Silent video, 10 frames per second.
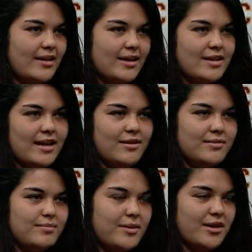getting
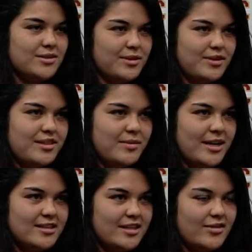bonds with your
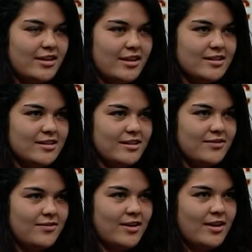teammates and everything. So
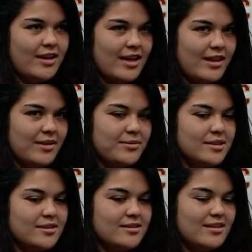I think it
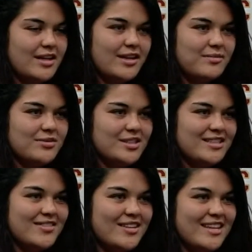was just
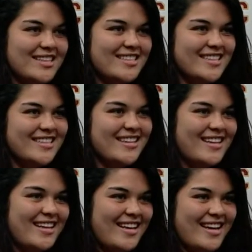something nice to
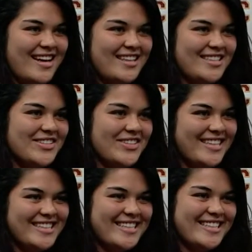add to your
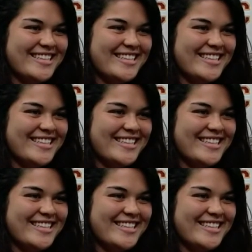list.